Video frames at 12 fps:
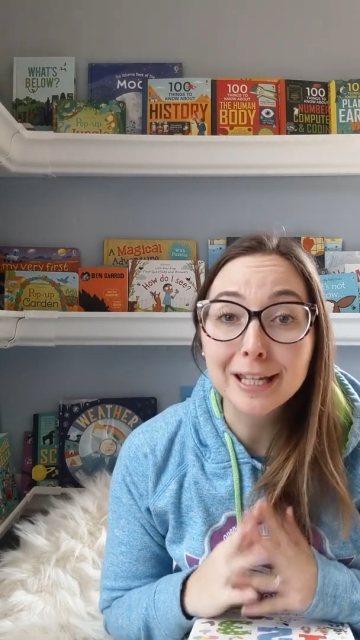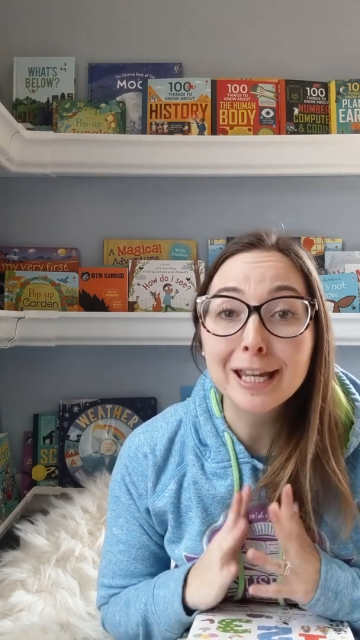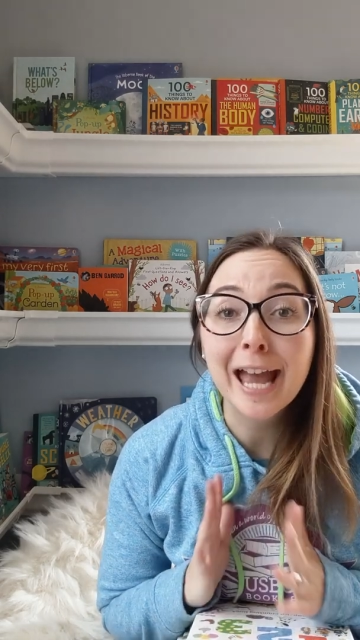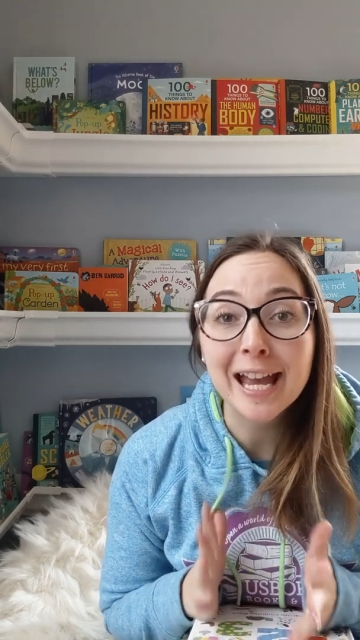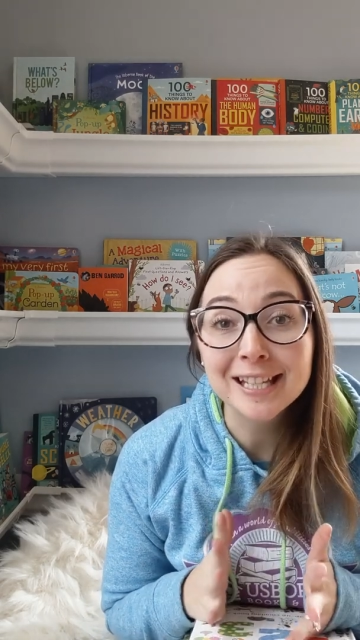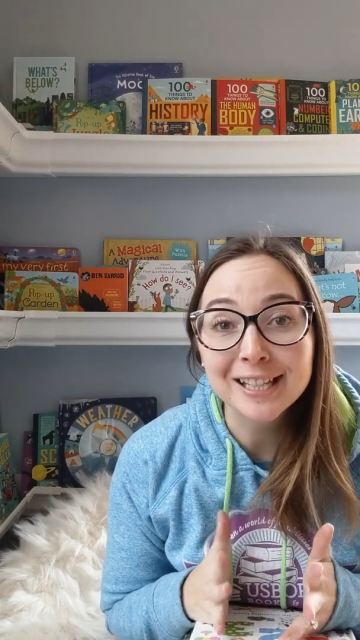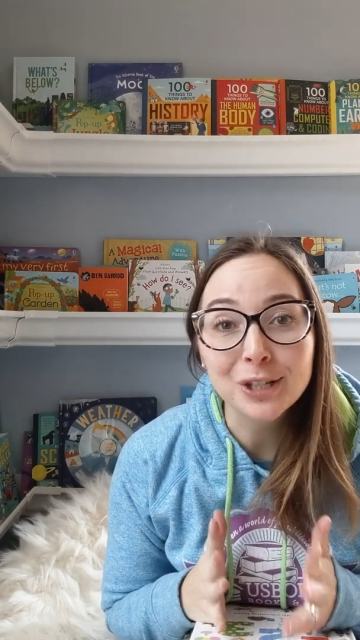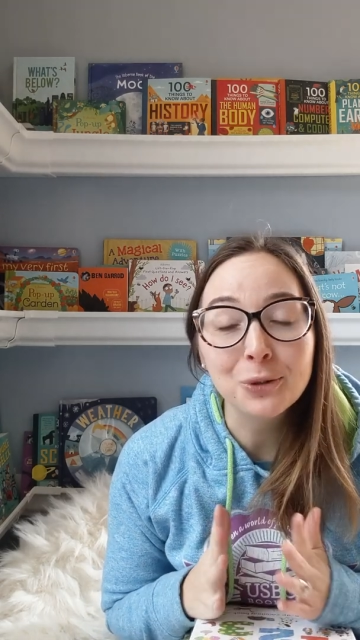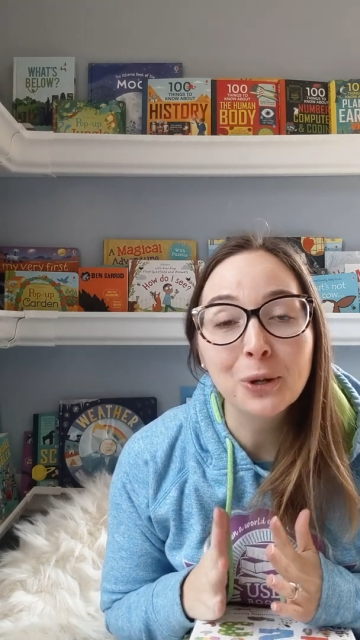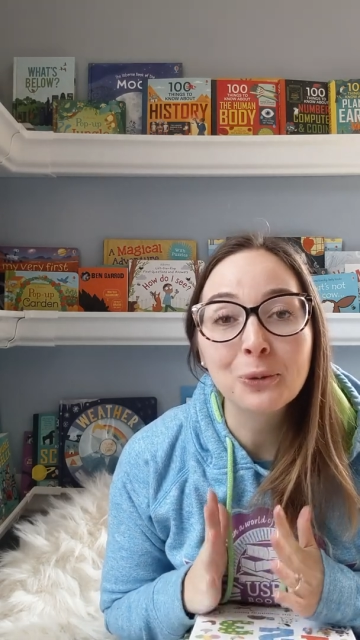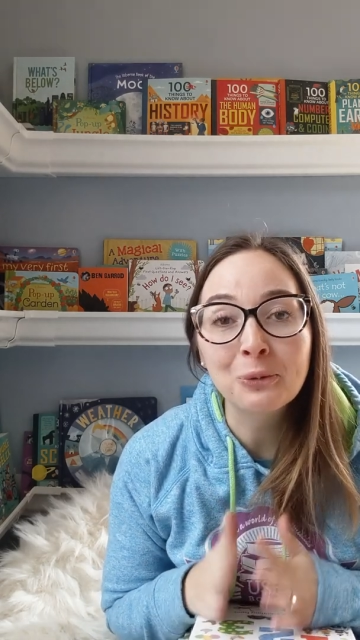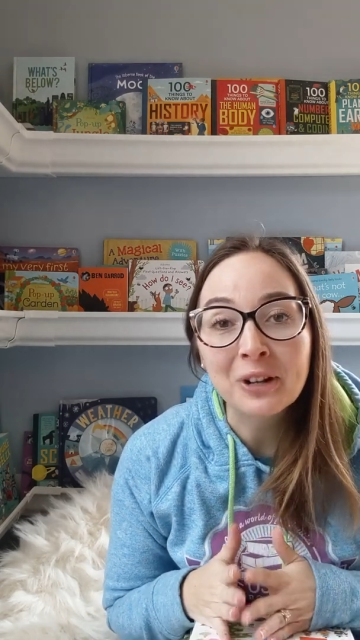Yes, you
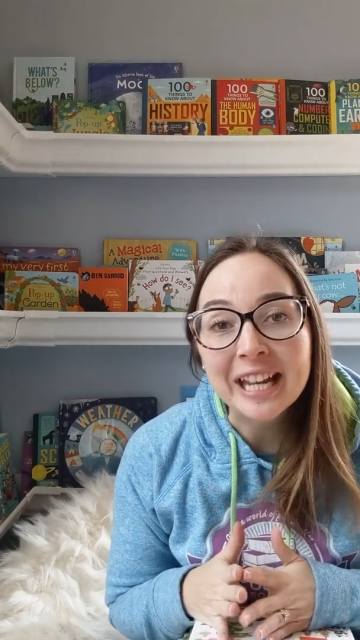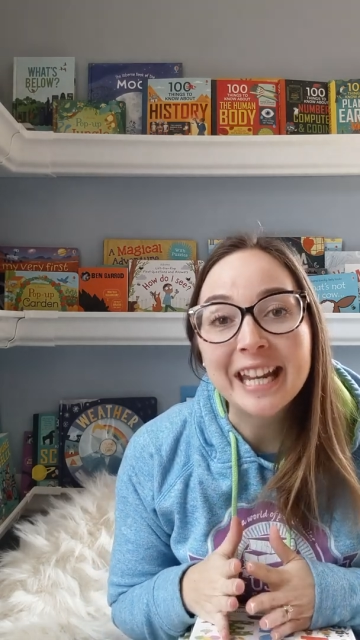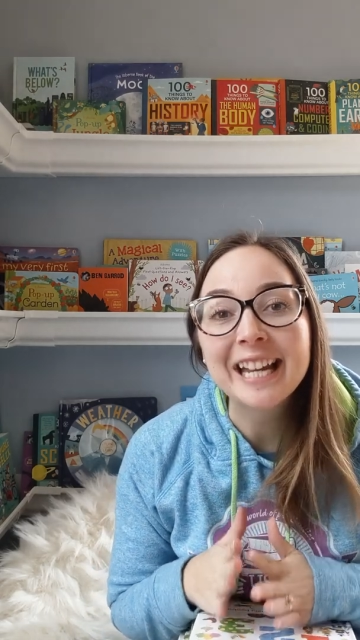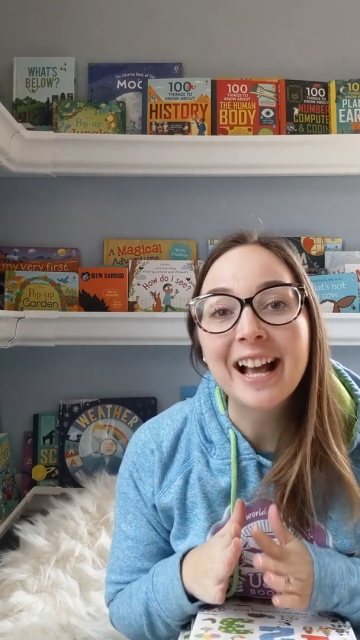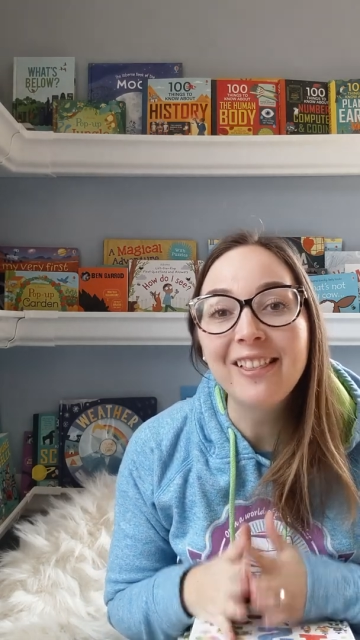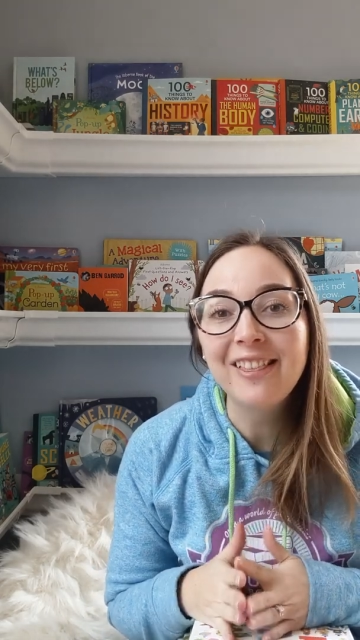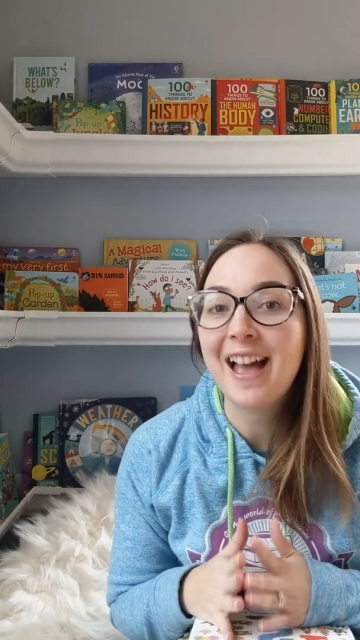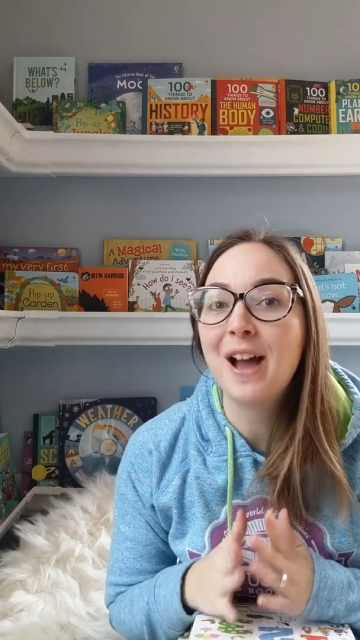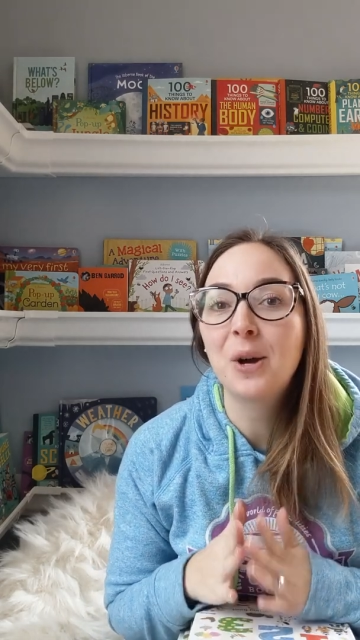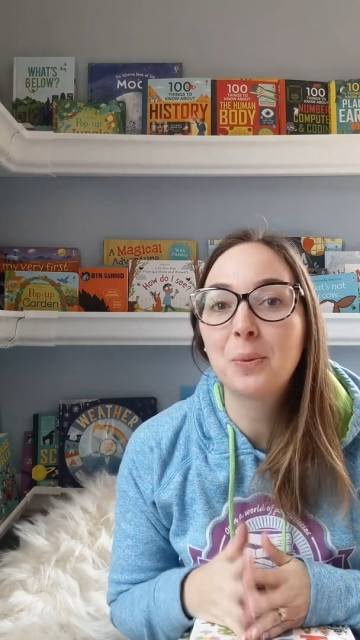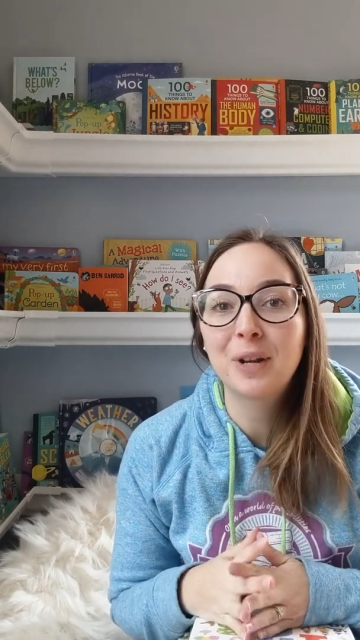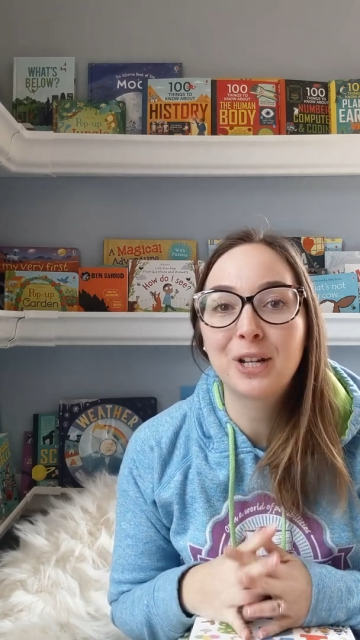can read
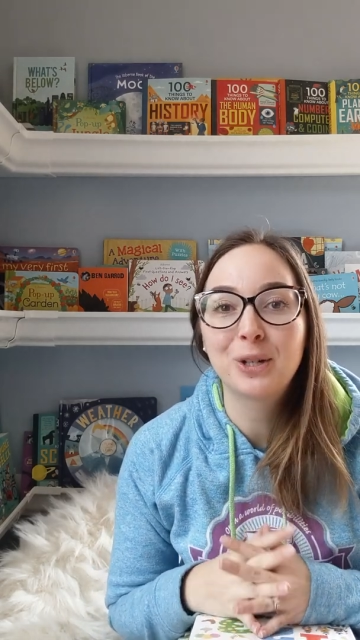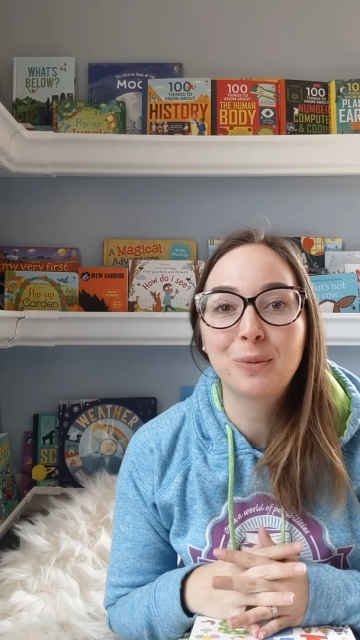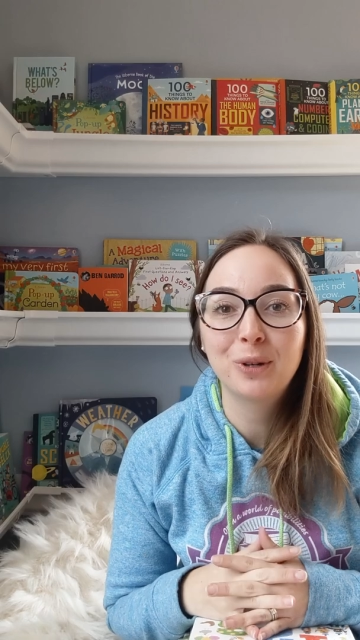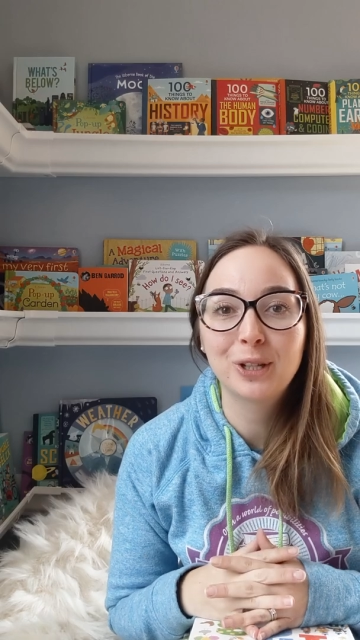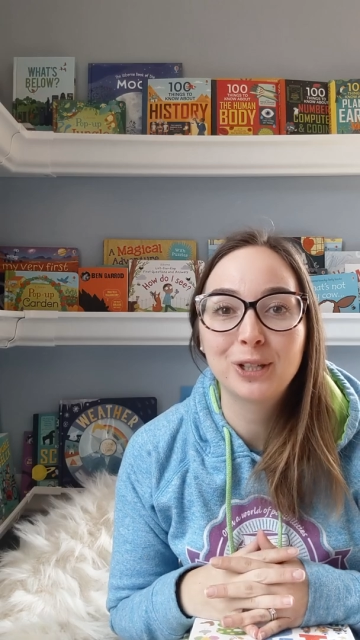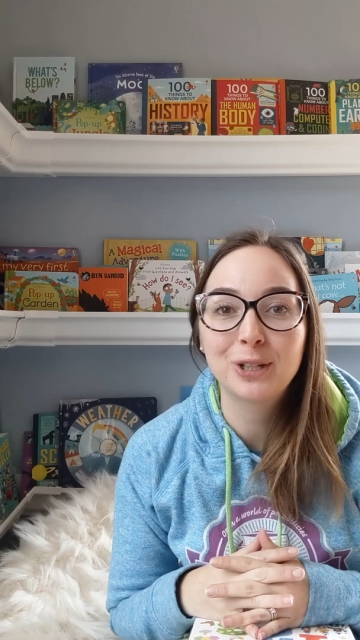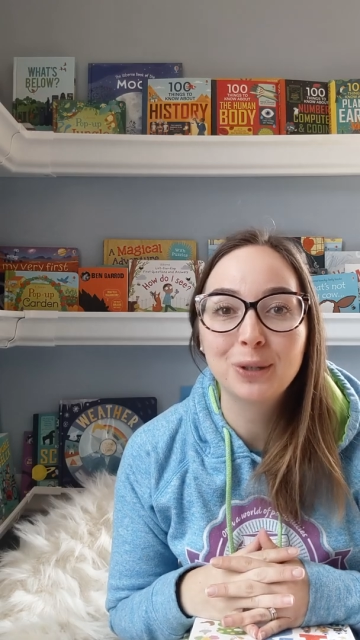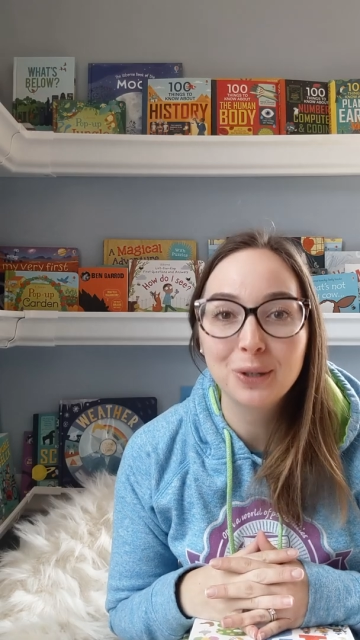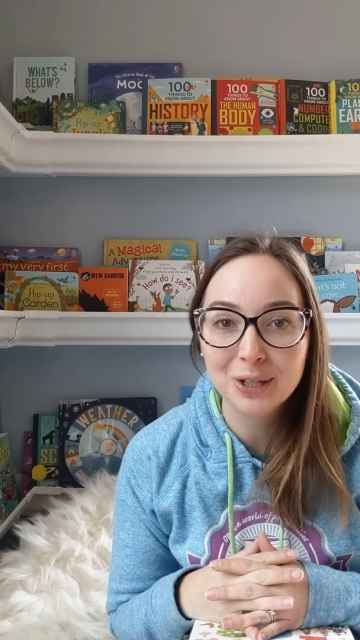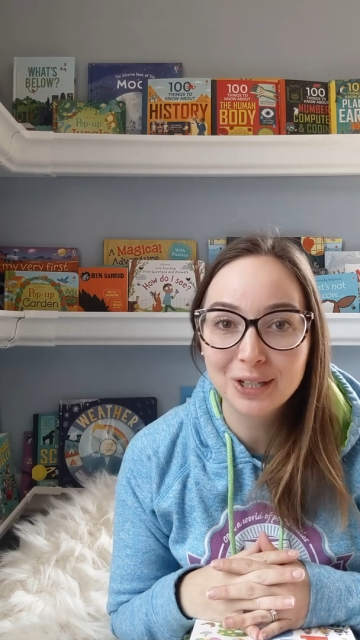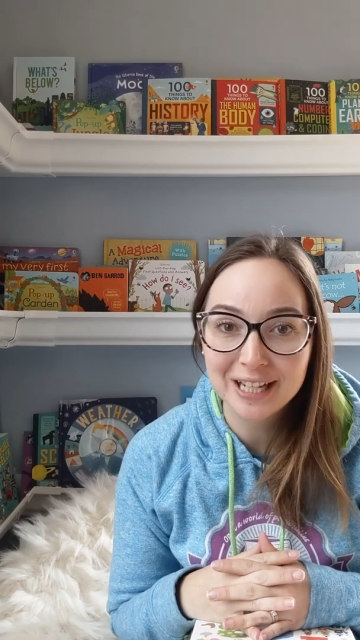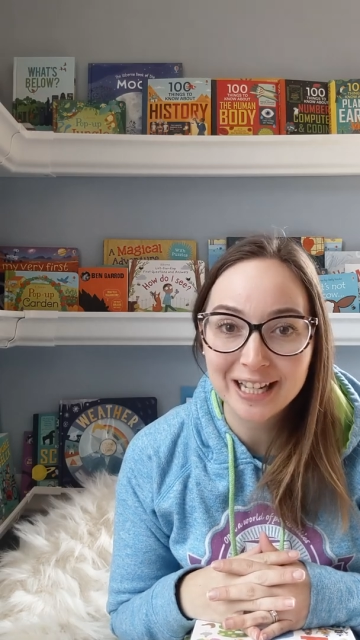aloud picture books to
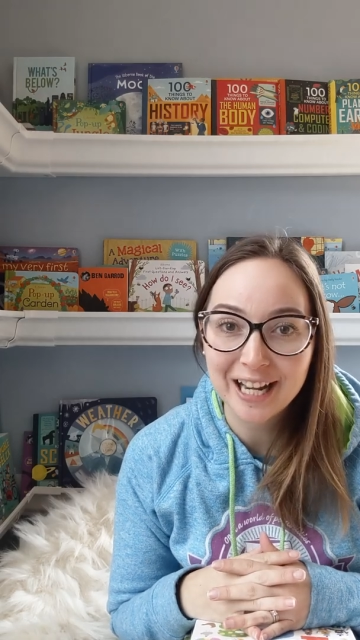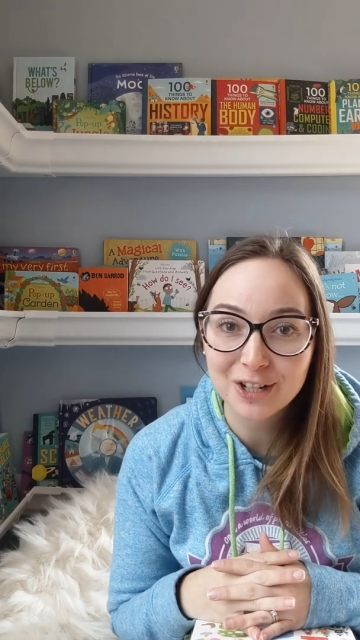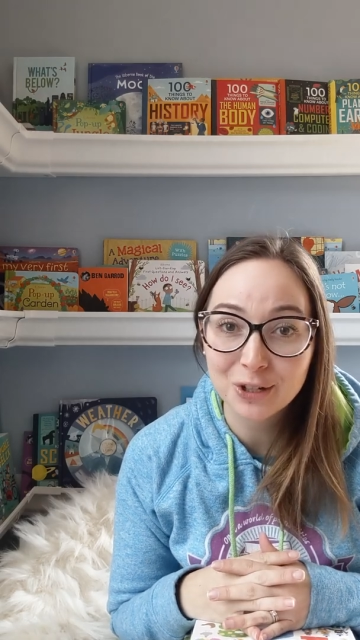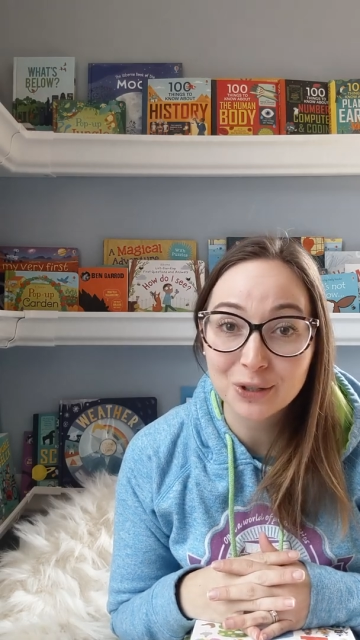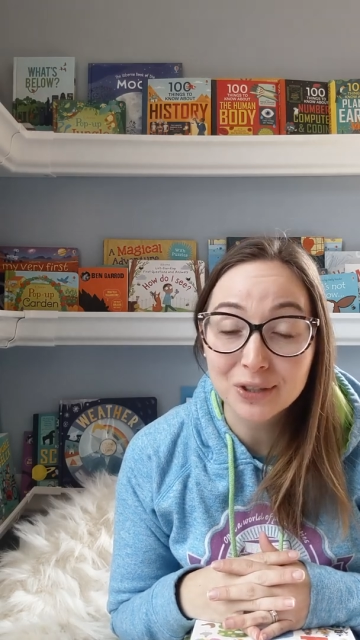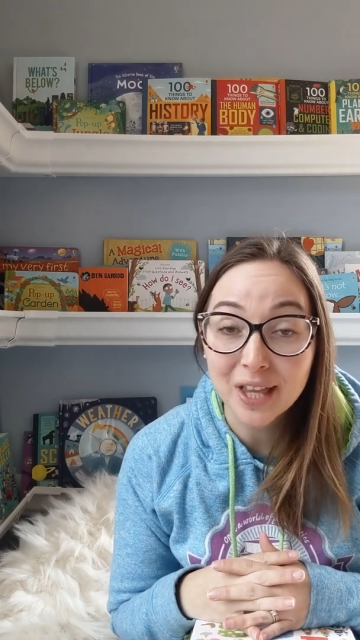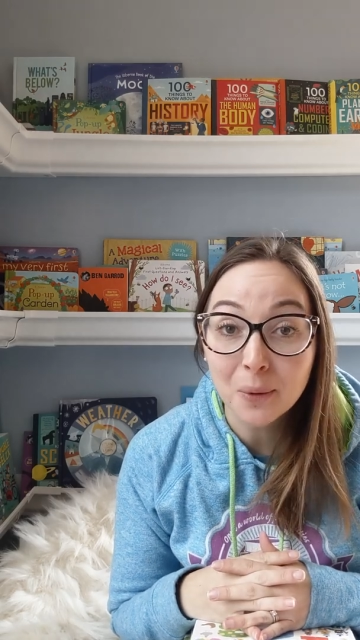your teenagers.